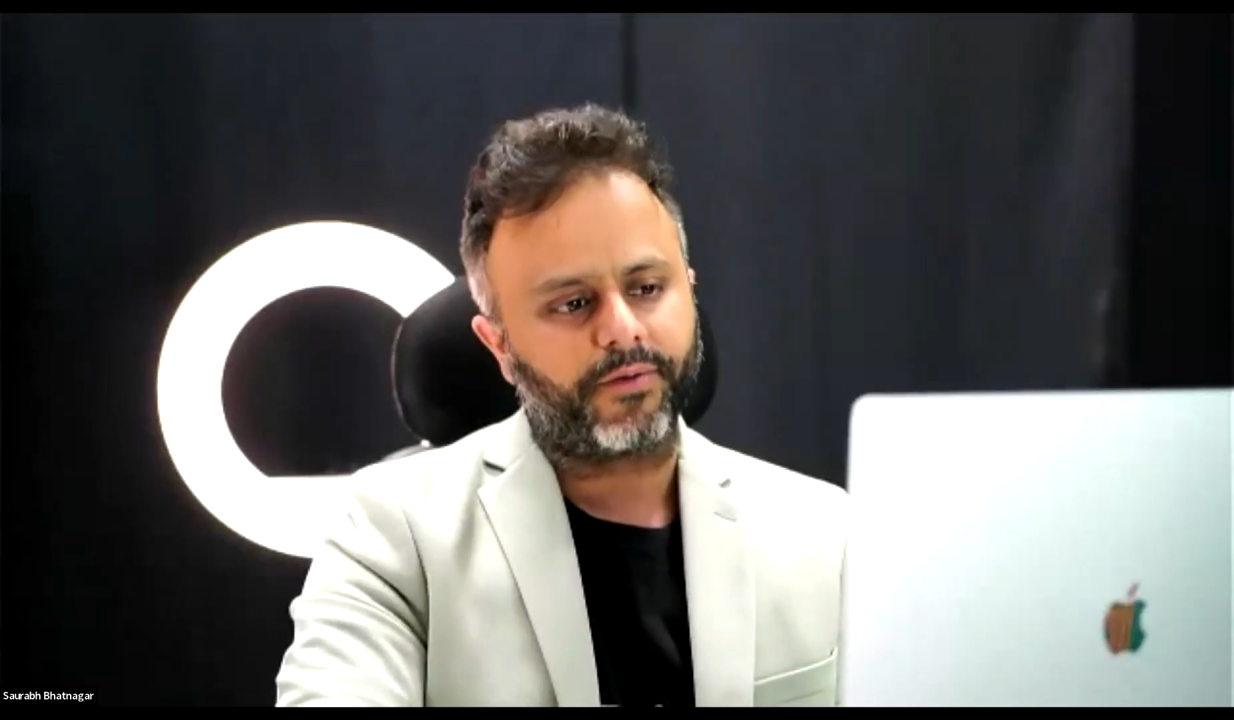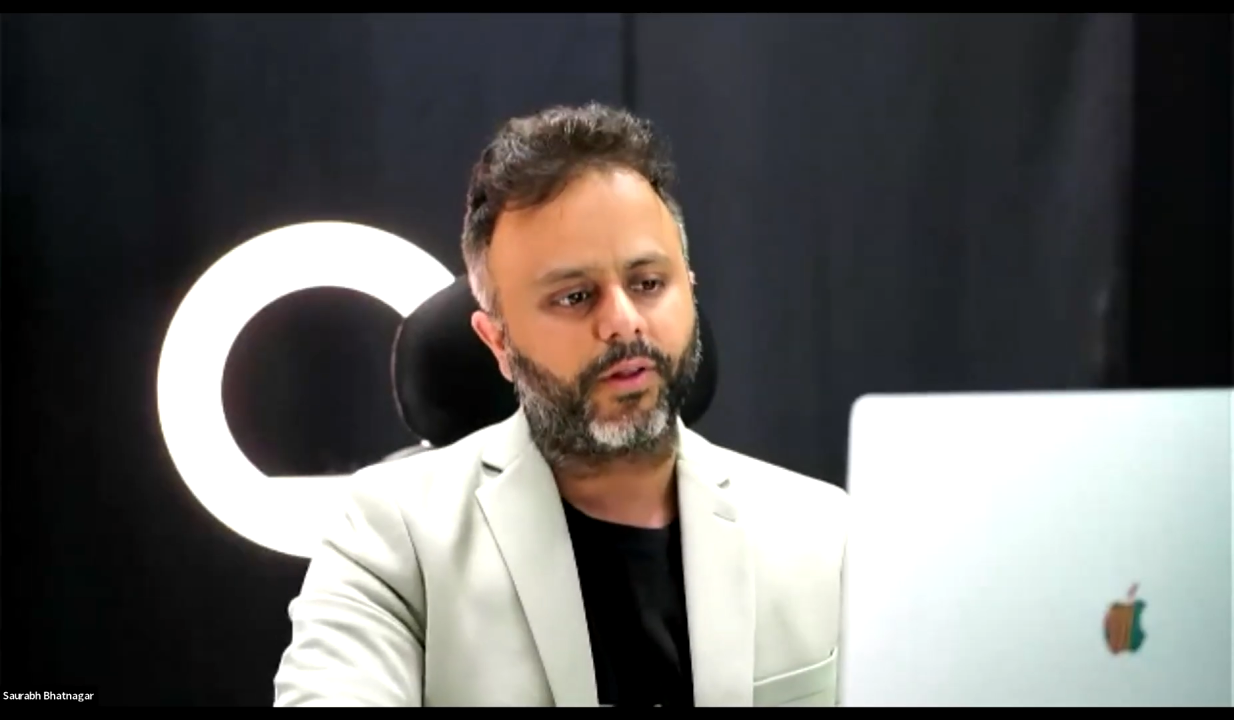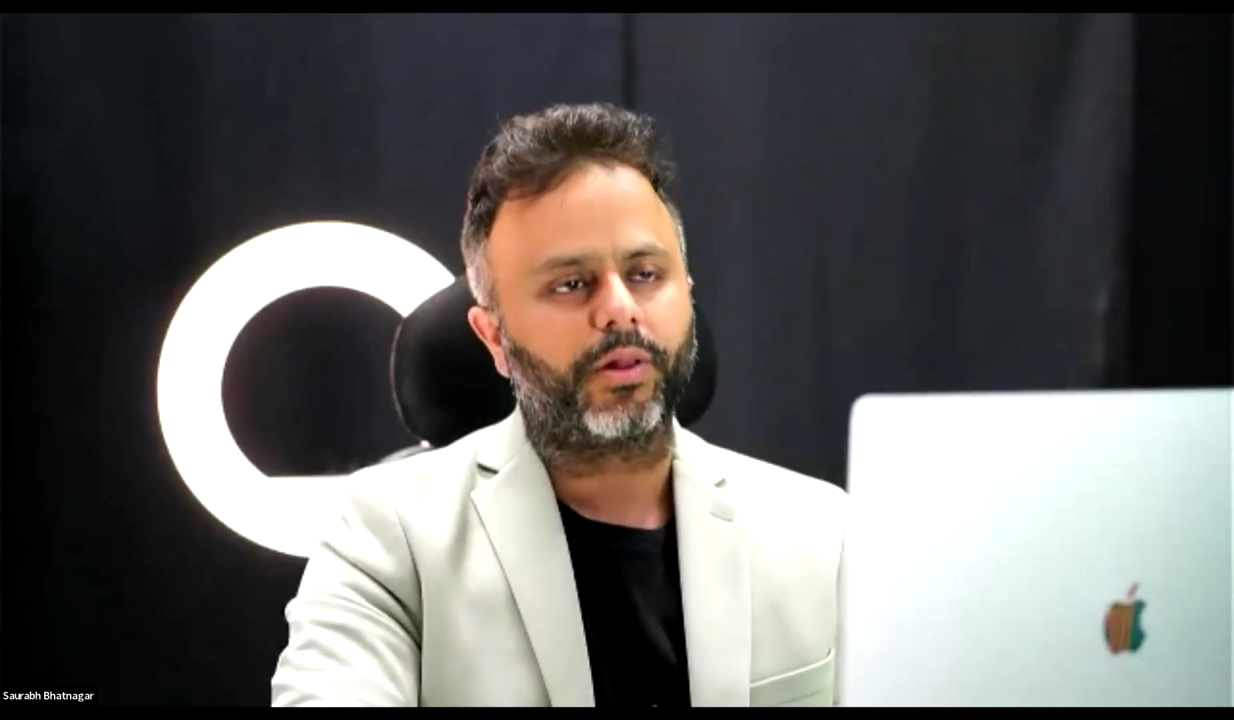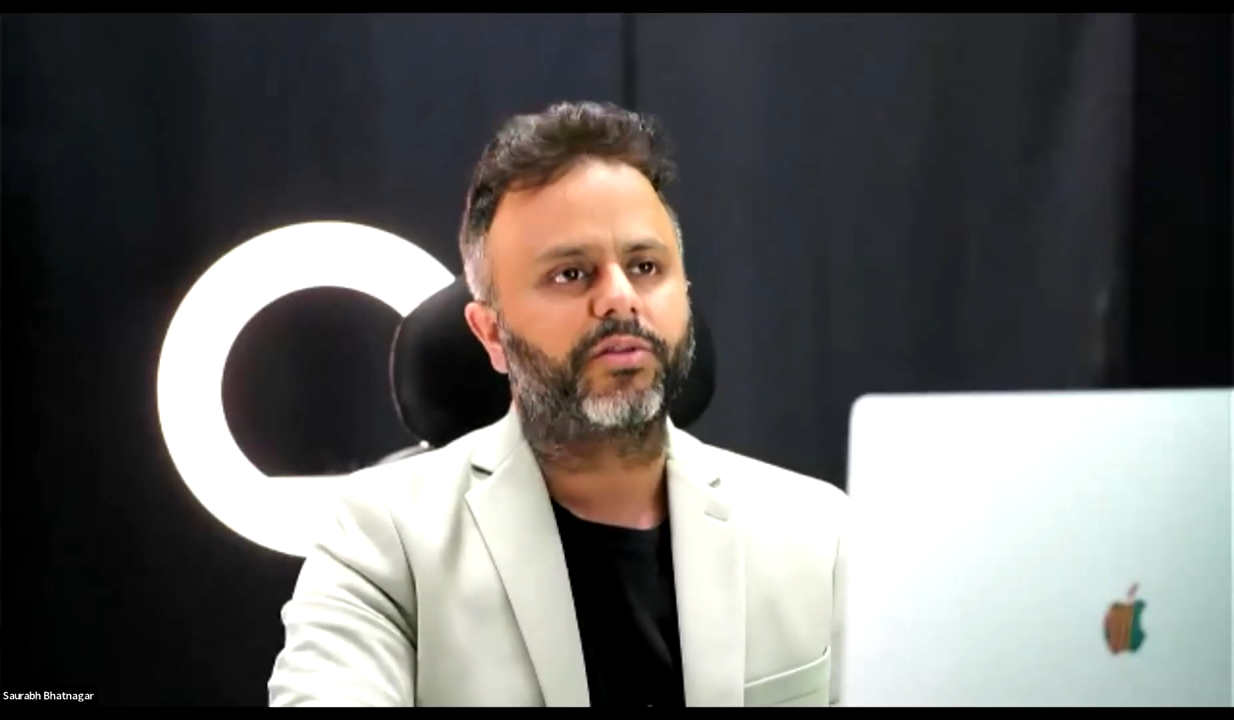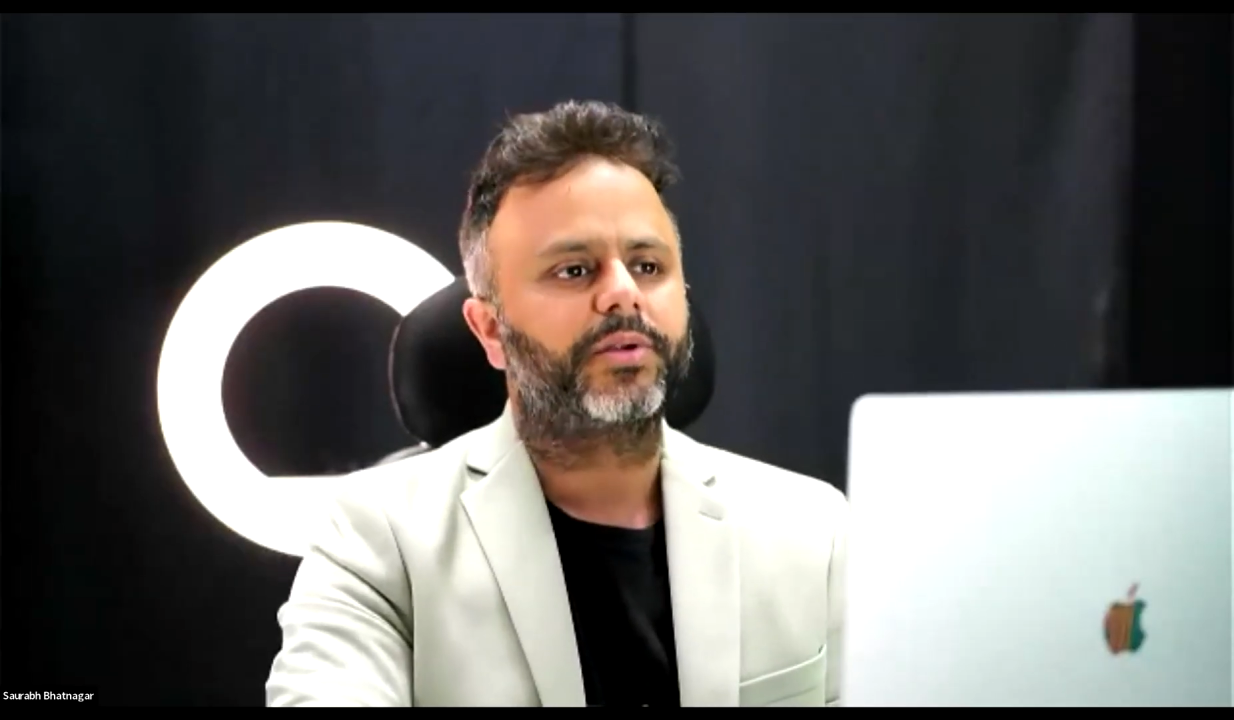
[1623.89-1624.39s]
I
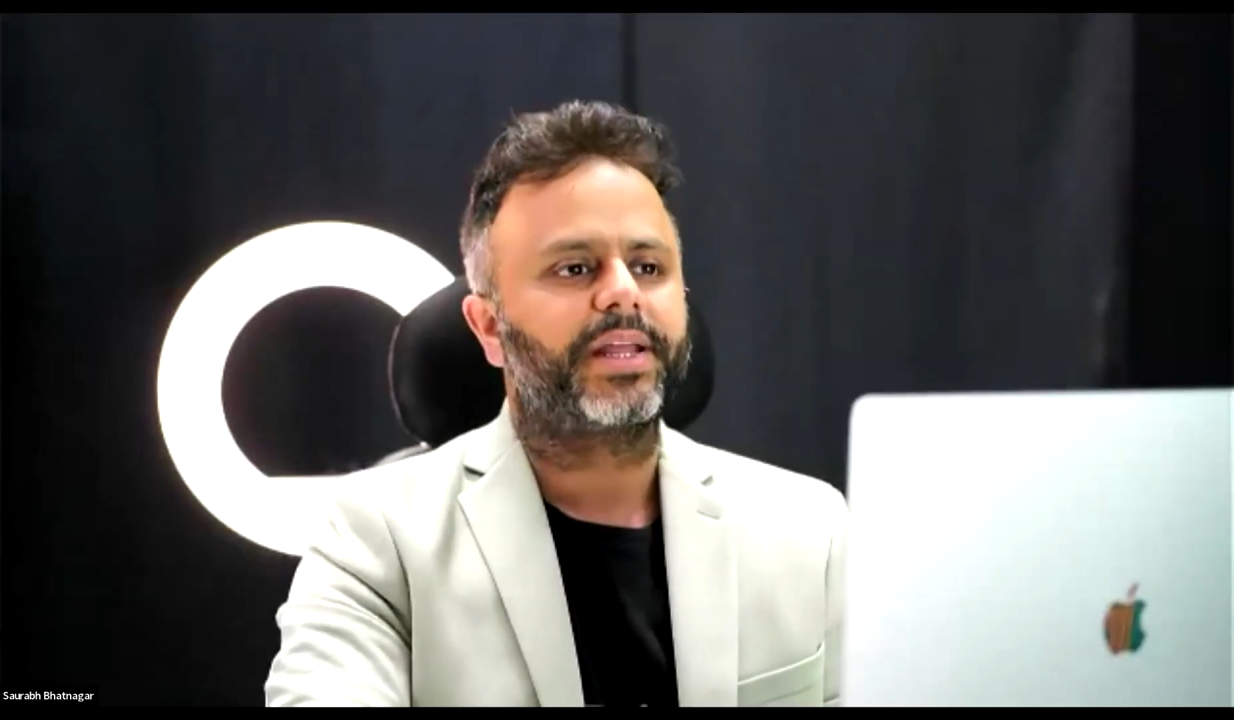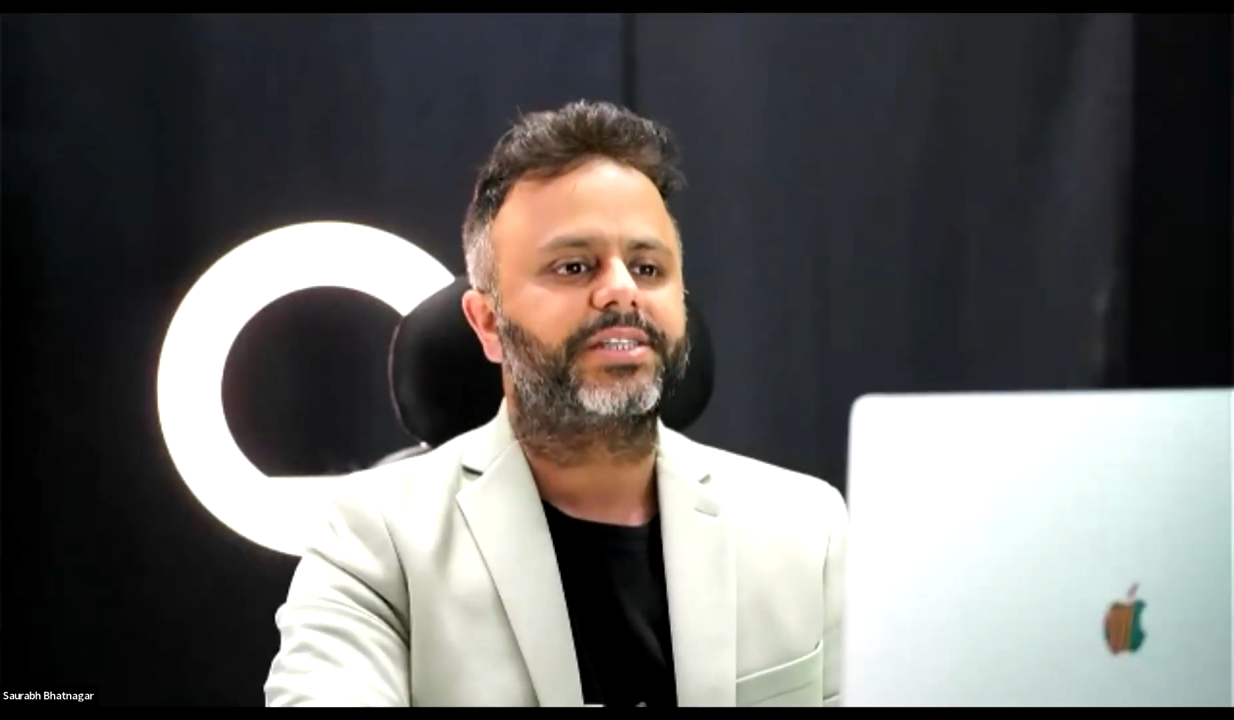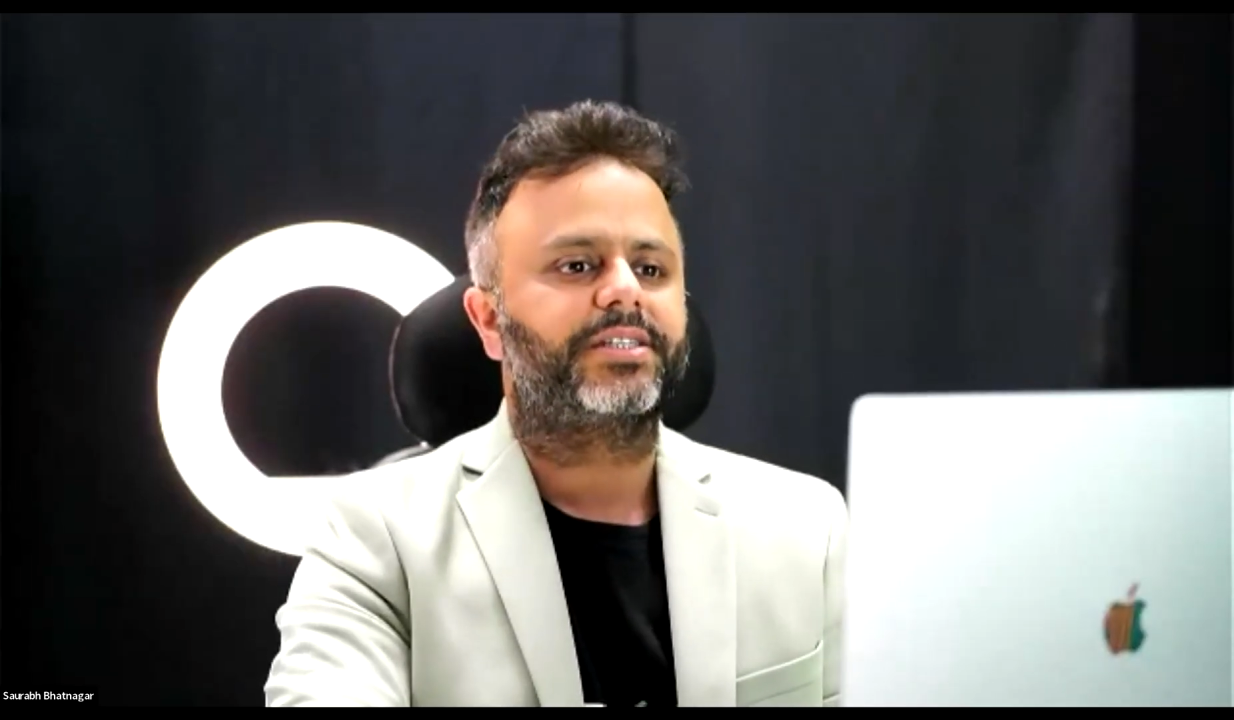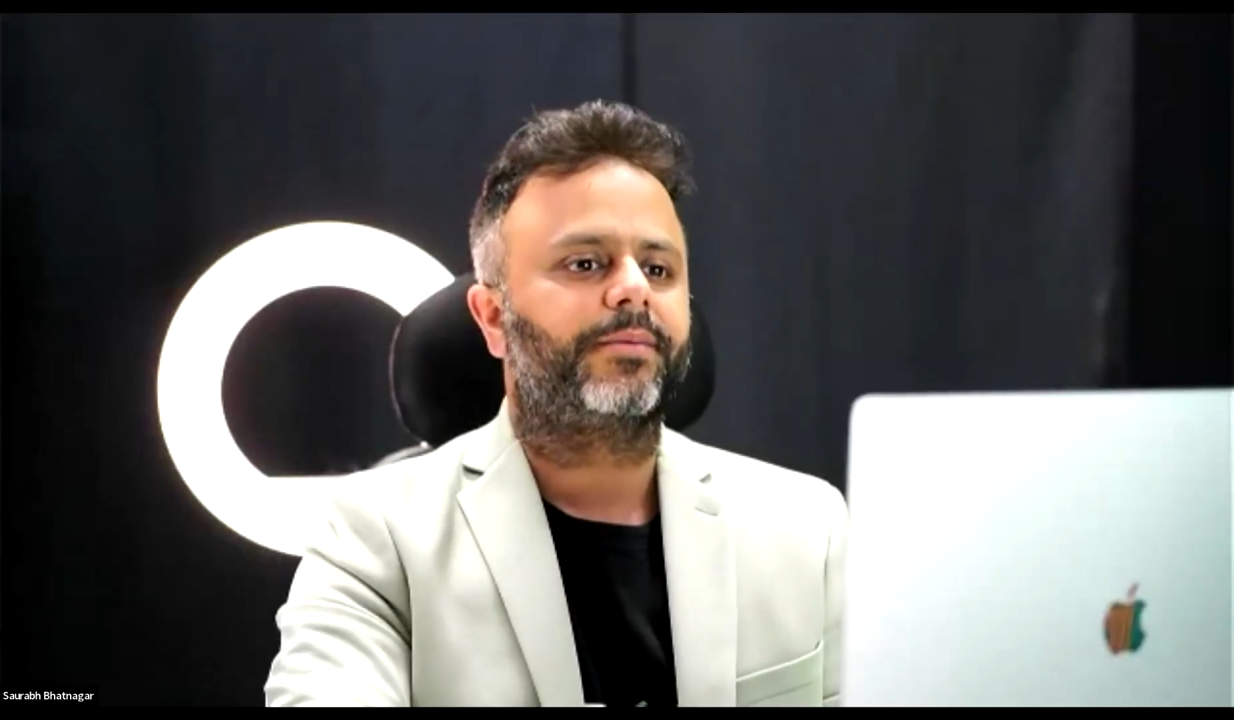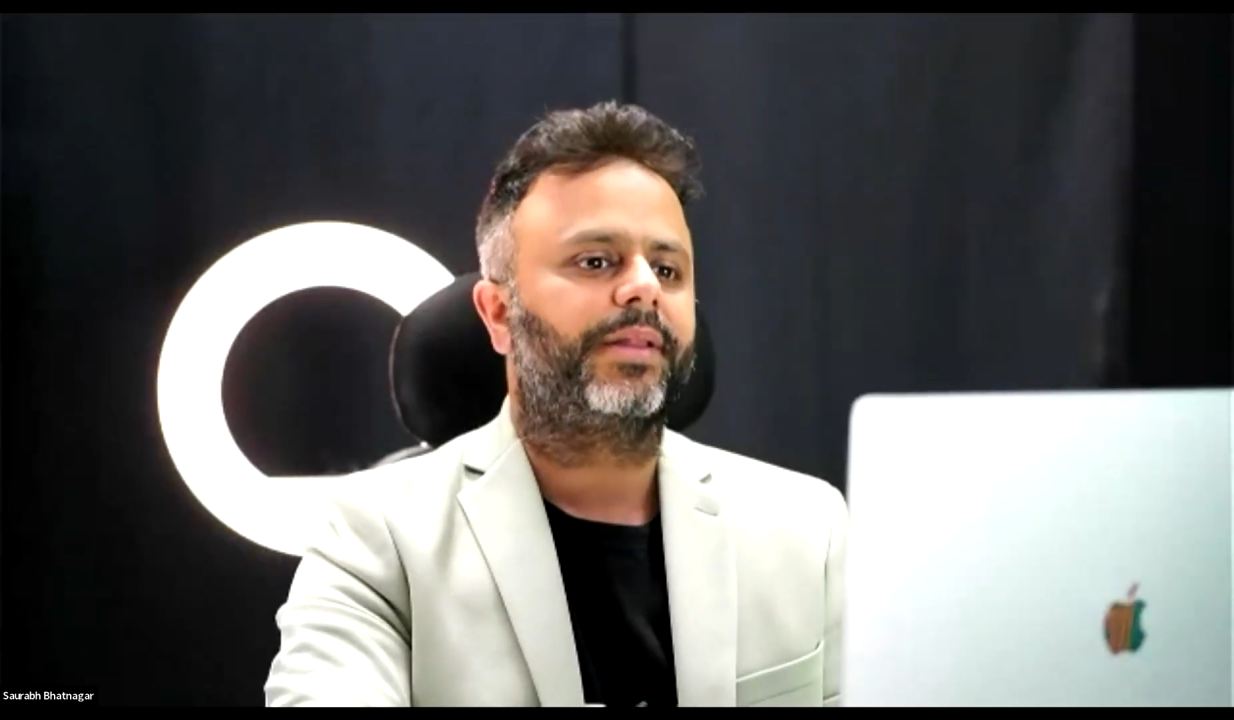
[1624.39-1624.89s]
will also
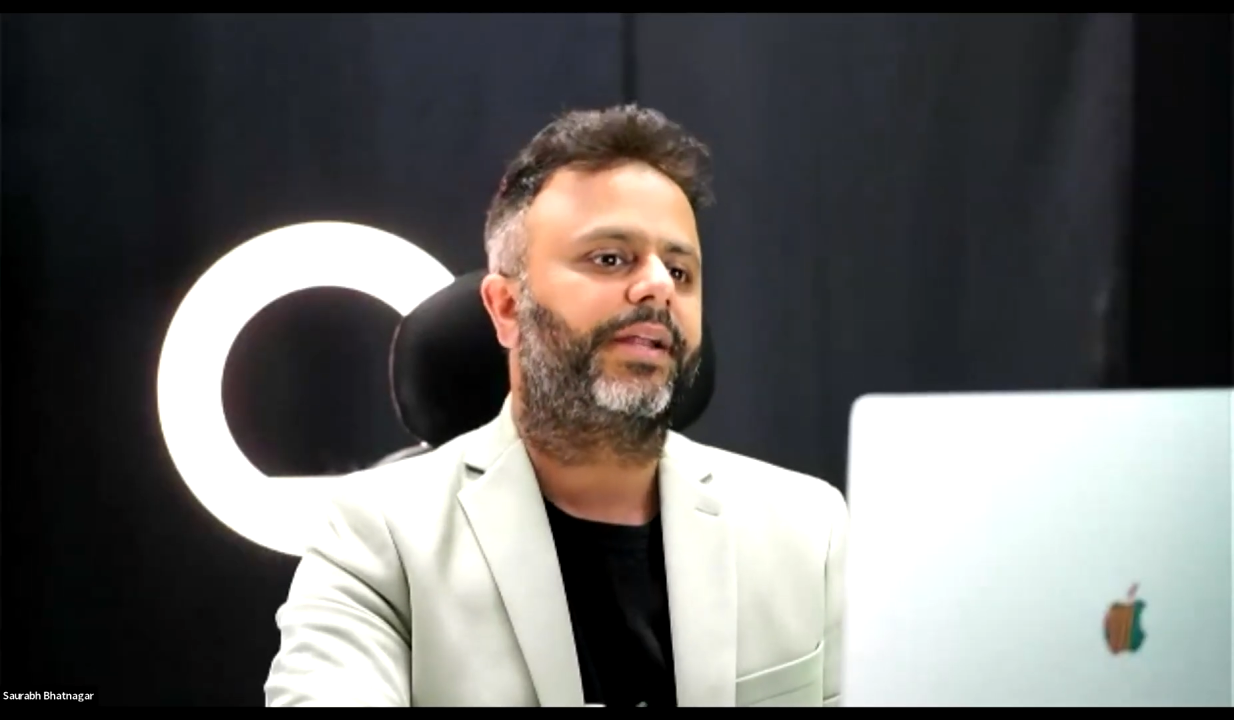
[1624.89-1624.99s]
teach them,